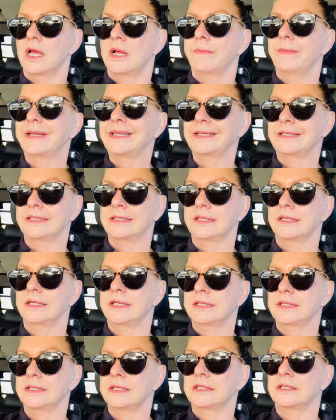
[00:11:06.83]
but it's
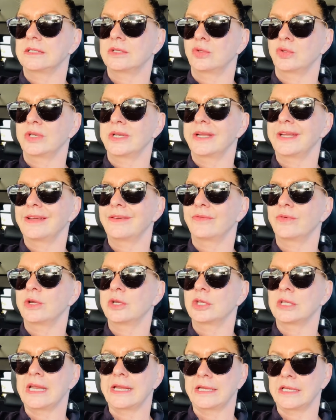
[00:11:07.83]
a zone that where
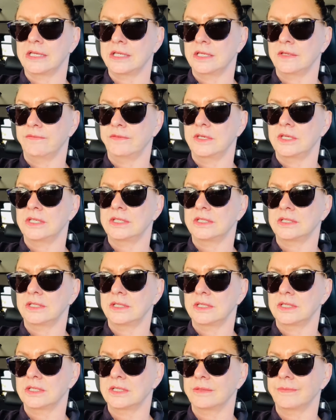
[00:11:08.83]
negativity
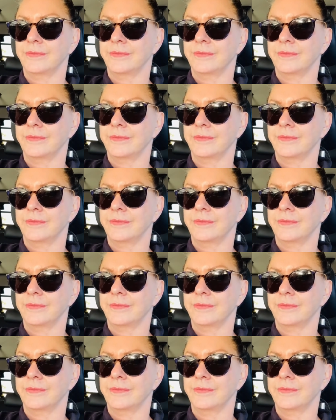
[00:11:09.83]
sits,